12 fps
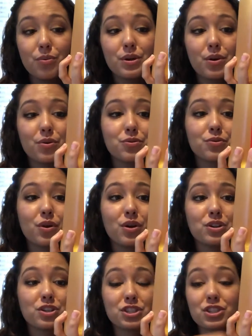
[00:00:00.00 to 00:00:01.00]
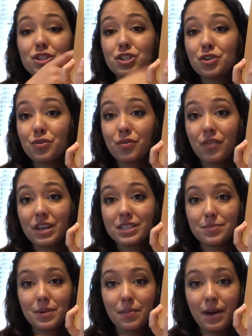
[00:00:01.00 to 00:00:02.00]
We go through laundry, just the two of
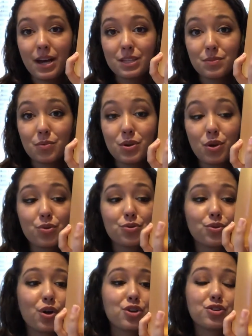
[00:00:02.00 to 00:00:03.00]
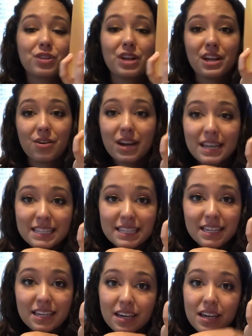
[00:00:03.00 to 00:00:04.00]
us, me and my husband, we go through laundry like
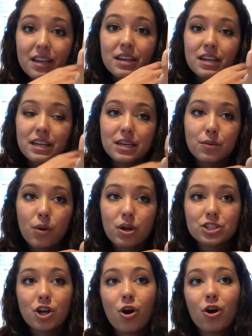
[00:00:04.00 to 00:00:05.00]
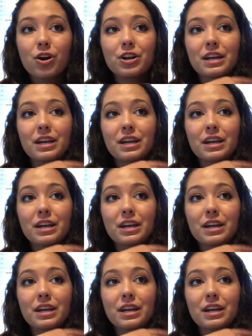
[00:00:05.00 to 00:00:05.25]
crazy. He works hard